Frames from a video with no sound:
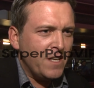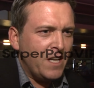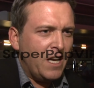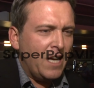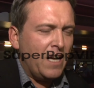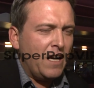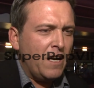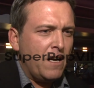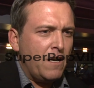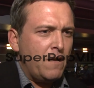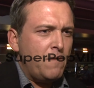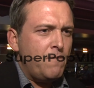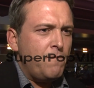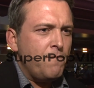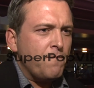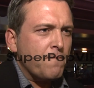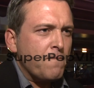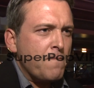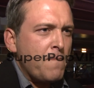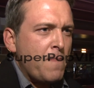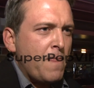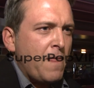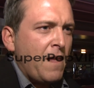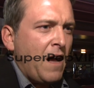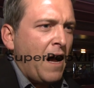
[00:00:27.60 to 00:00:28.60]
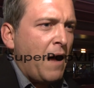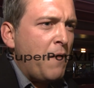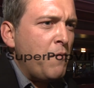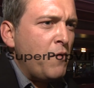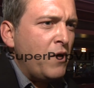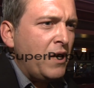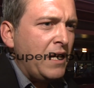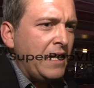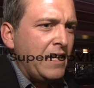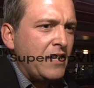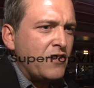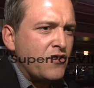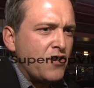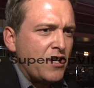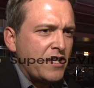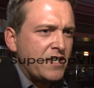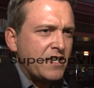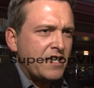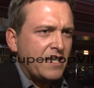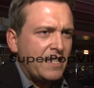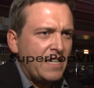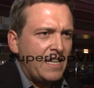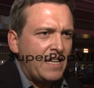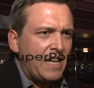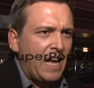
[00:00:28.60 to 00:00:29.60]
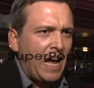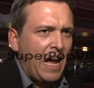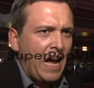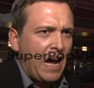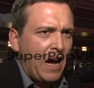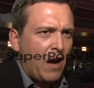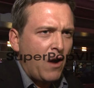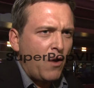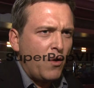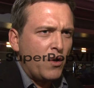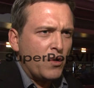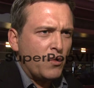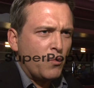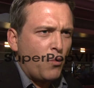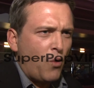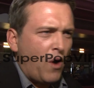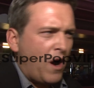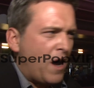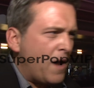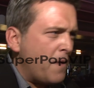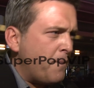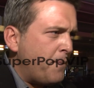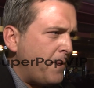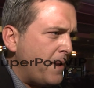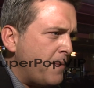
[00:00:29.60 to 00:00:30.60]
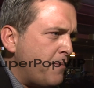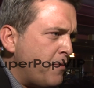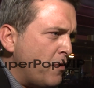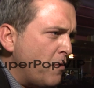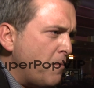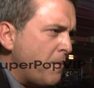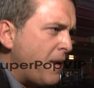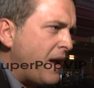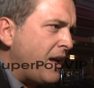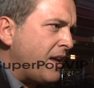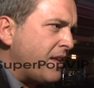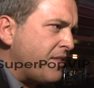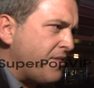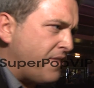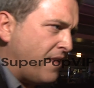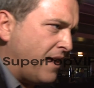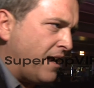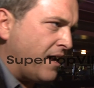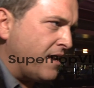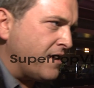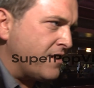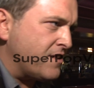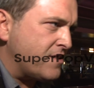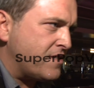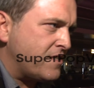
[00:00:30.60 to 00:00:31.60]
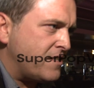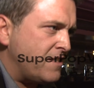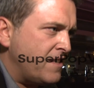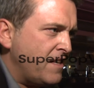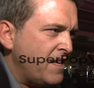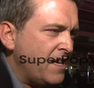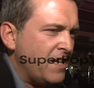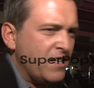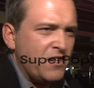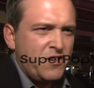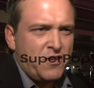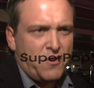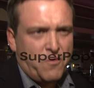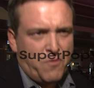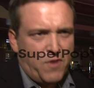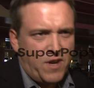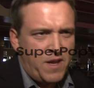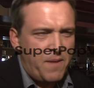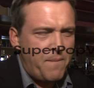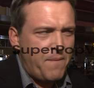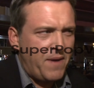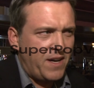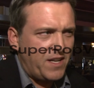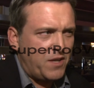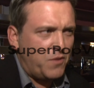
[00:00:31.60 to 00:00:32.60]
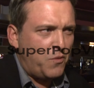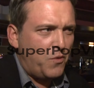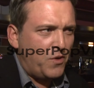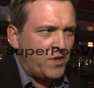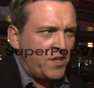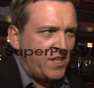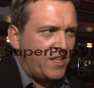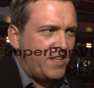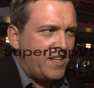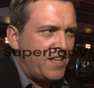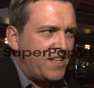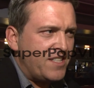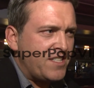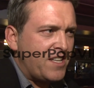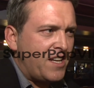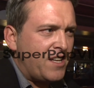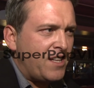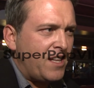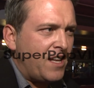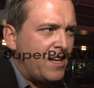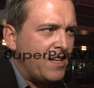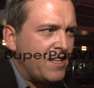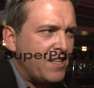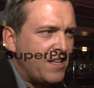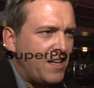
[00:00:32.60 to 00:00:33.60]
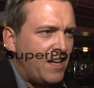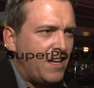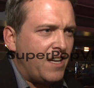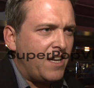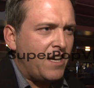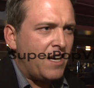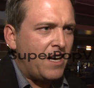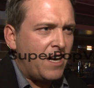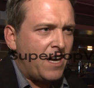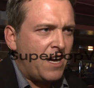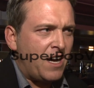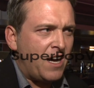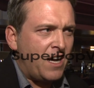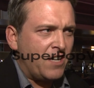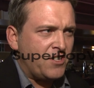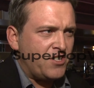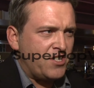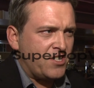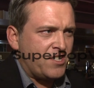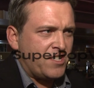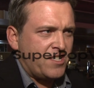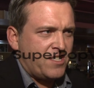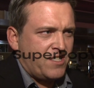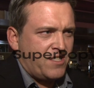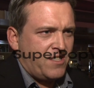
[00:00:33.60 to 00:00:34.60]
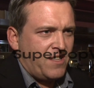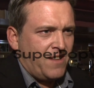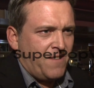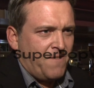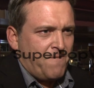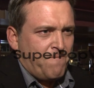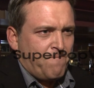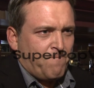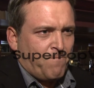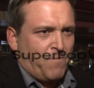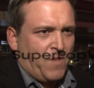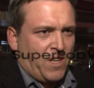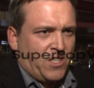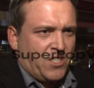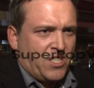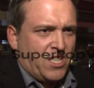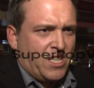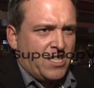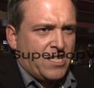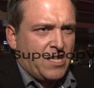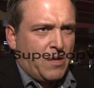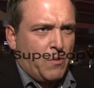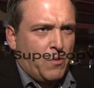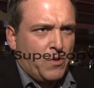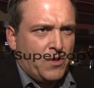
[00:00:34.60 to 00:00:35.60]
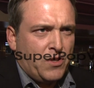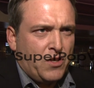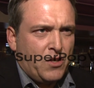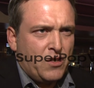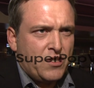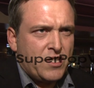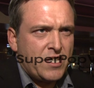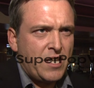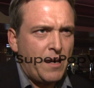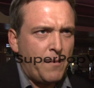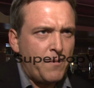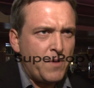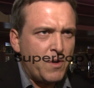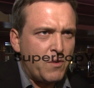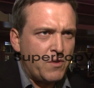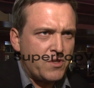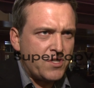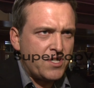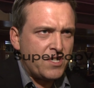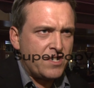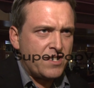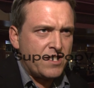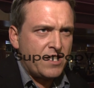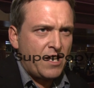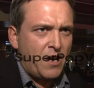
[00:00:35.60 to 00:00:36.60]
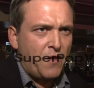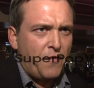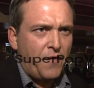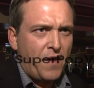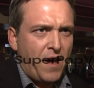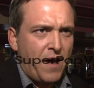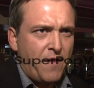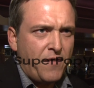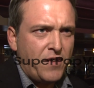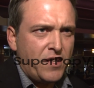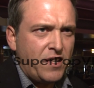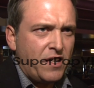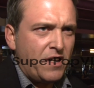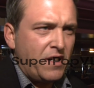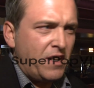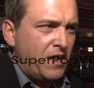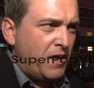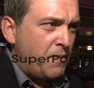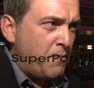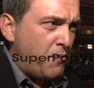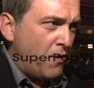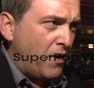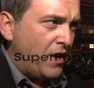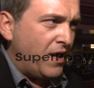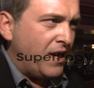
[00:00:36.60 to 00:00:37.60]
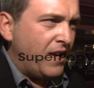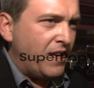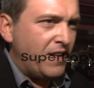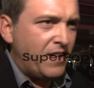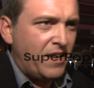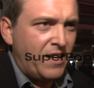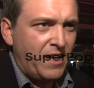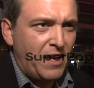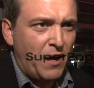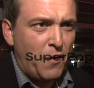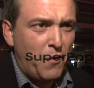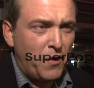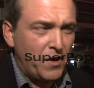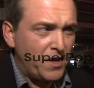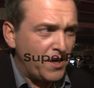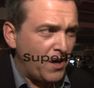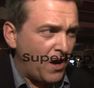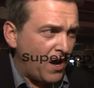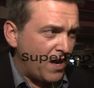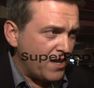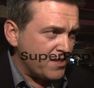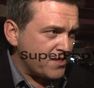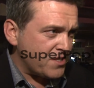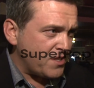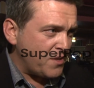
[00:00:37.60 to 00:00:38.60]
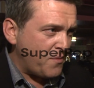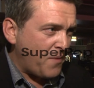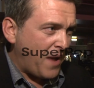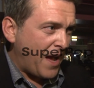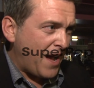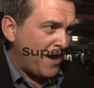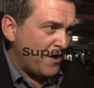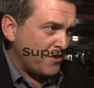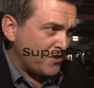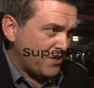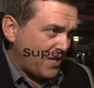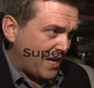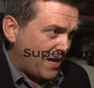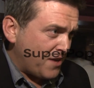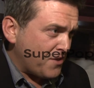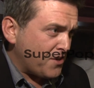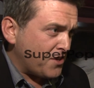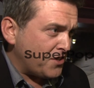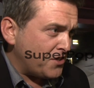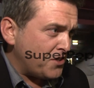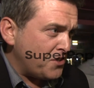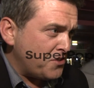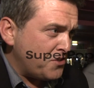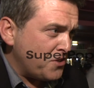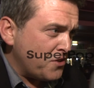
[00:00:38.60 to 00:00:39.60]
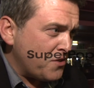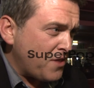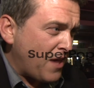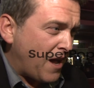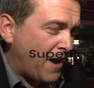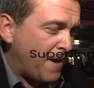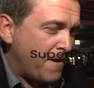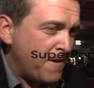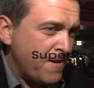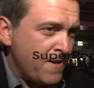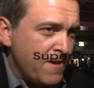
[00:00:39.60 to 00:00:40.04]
I'm really interested in how and why people make things. It doesn't really matter what it is. I just see someone do something which is self-evidently brilliant, and I want to ask them, how can you do that?